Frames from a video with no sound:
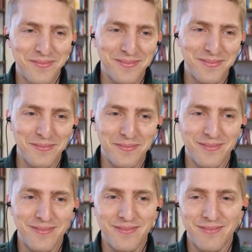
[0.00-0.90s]

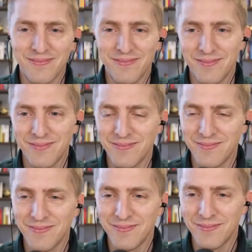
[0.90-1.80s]

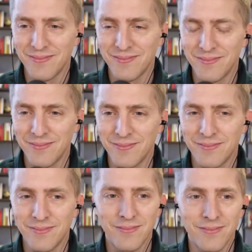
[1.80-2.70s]

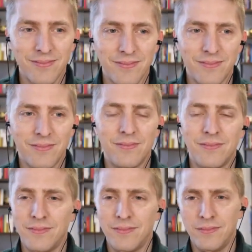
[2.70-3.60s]

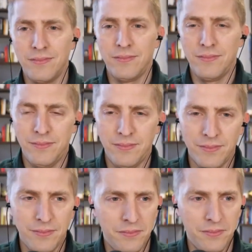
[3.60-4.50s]

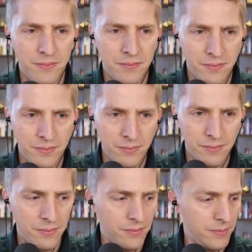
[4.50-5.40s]

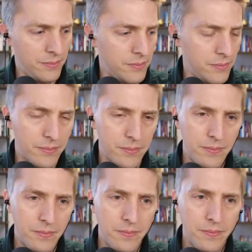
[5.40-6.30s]

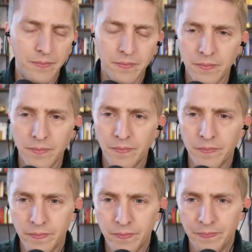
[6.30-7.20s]

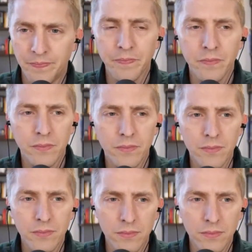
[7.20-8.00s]
(not speaking)